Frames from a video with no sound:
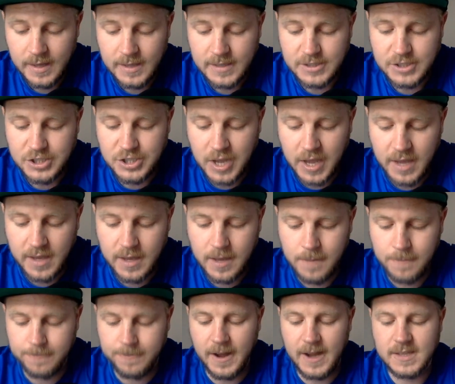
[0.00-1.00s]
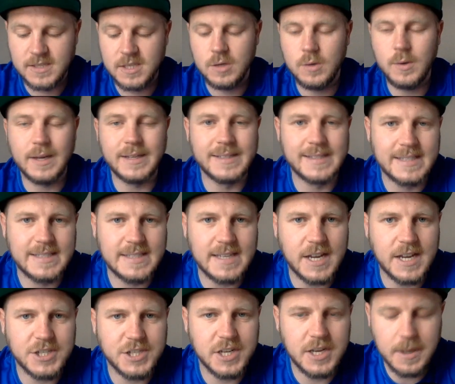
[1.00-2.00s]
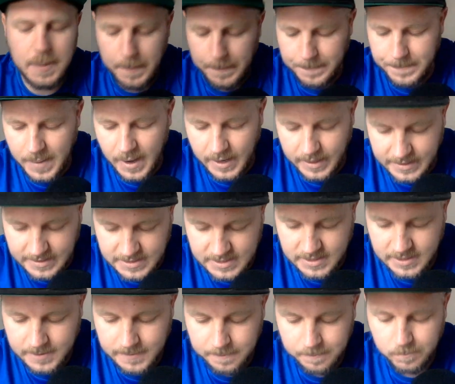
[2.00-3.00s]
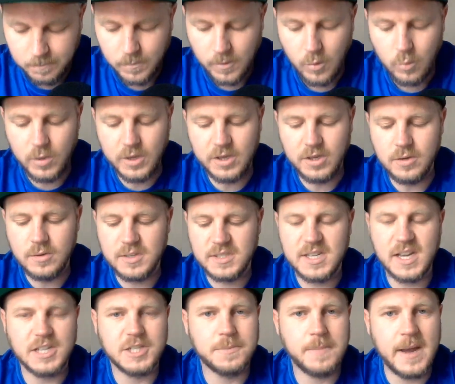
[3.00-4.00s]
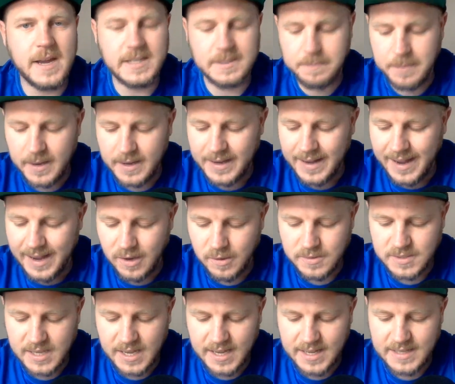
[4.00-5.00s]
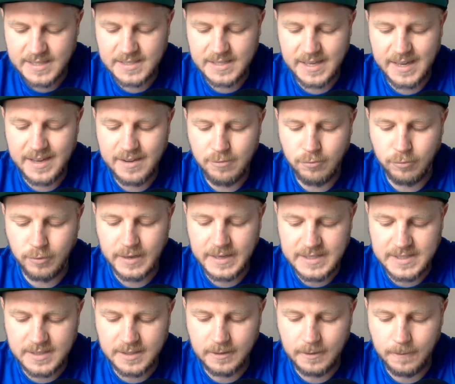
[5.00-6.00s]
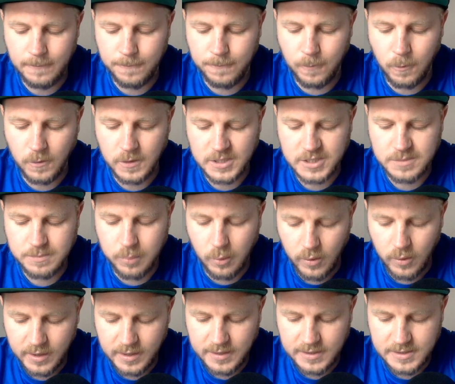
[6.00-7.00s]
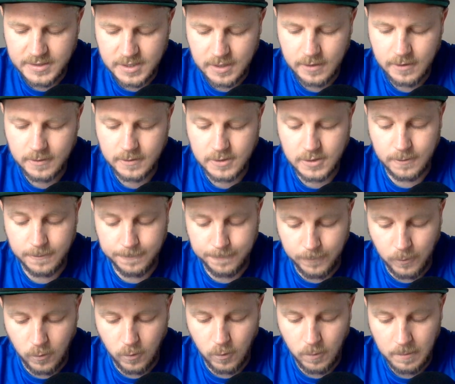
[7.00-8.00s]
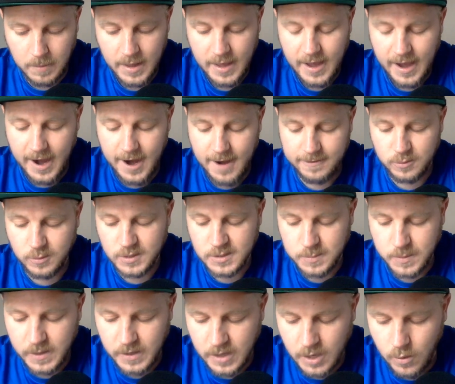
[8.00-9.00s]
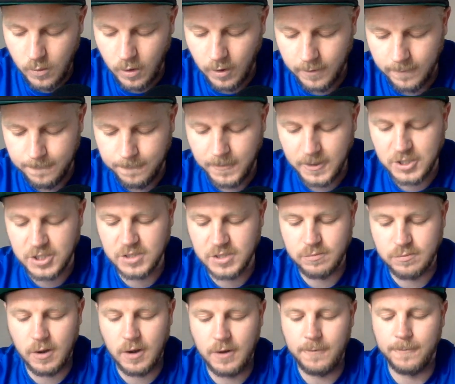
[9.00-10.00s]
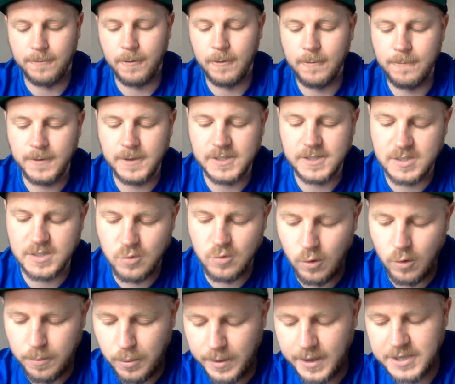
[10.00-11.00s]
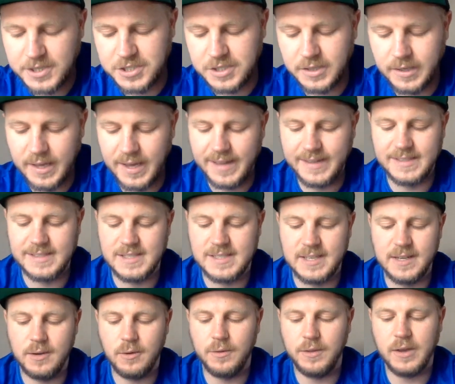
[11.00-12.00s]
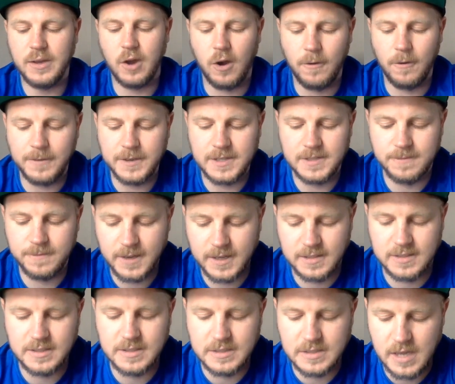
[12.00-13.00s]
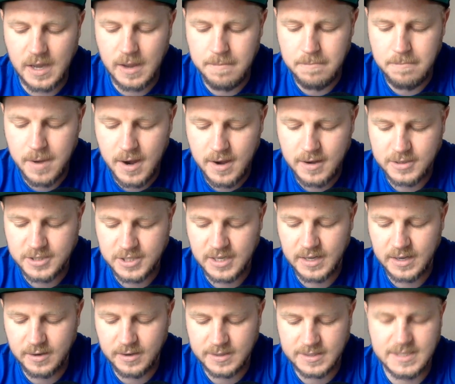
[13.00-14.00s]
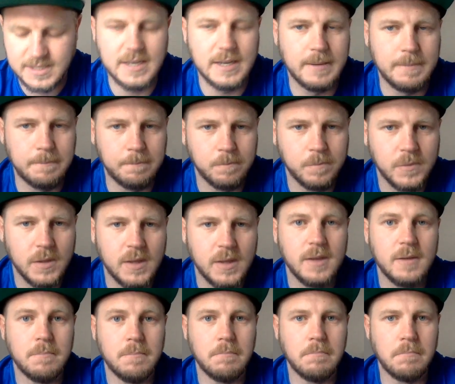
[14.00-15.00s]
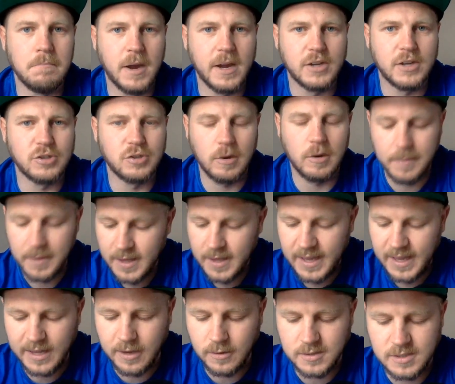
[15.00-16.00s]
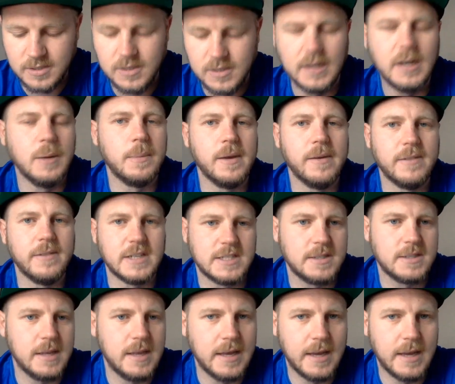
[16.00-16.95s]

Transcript: Jacob Fatu and Sasha Banks. We use Sasha Banks being out as a reason for the spoilers to form. Afterwards, we go on a vicious run through Vince's corporation until the obvious victors emerge in our team. Mic drop. And he goes into a little bit of